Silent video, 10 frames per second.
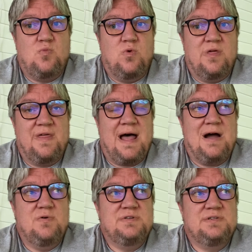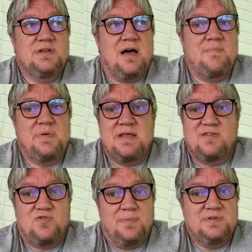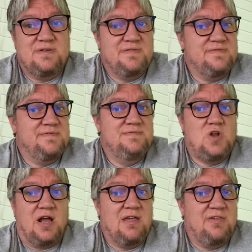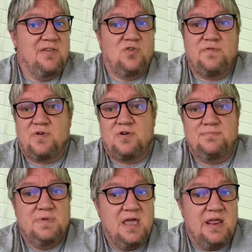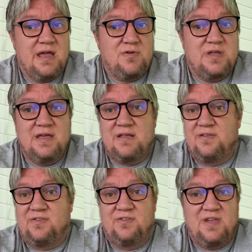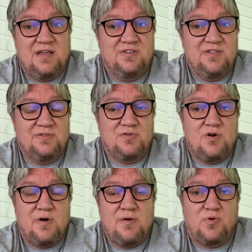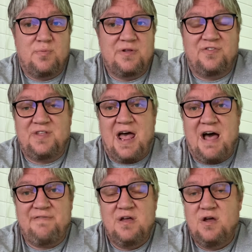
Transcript: without being disruptive, knocking things over, hitting other kids, saying things that are inappropriate to staff,